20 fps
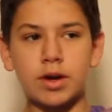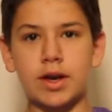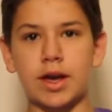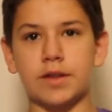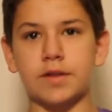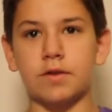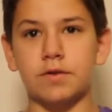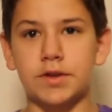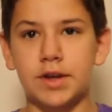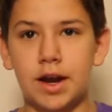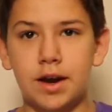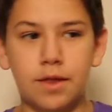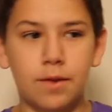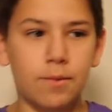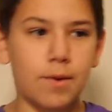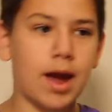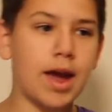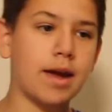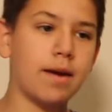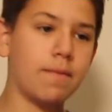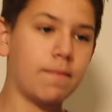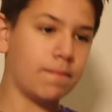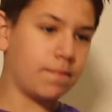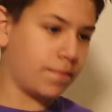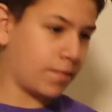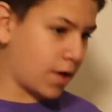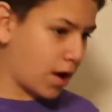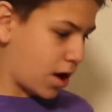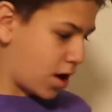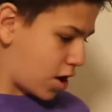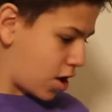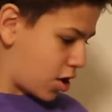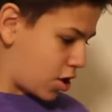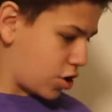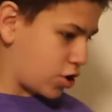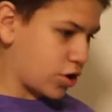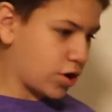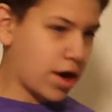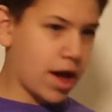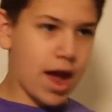get those out of the way.
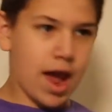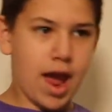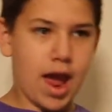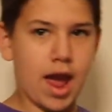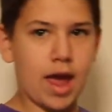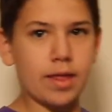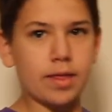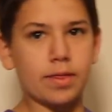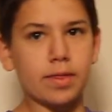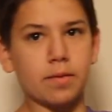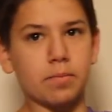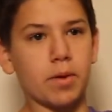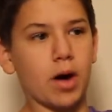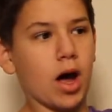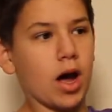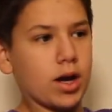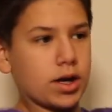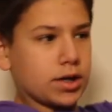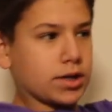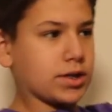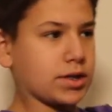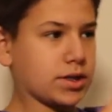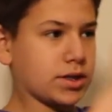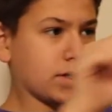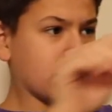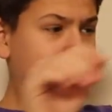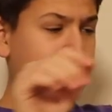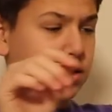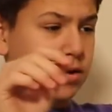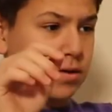And the box.